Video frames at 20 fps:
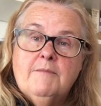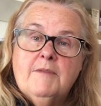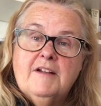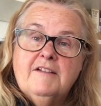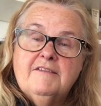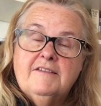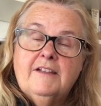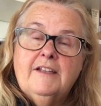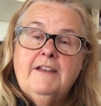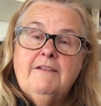my
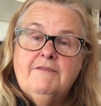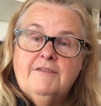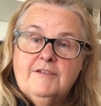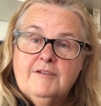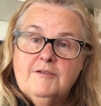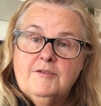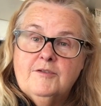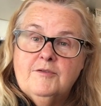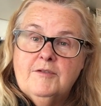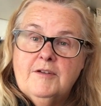sleeve
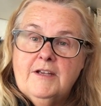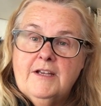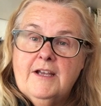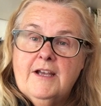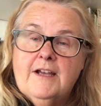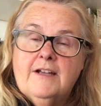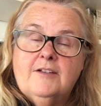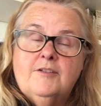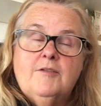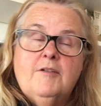surgery
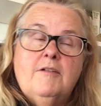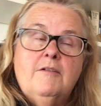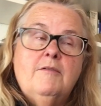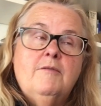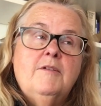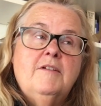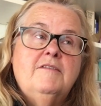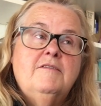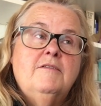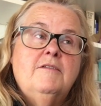at Toronto
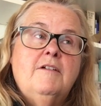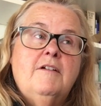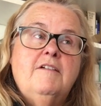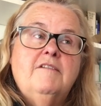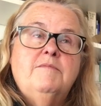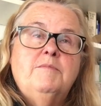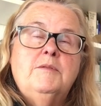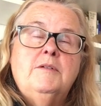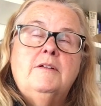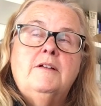Western
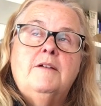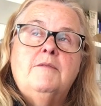Hospital.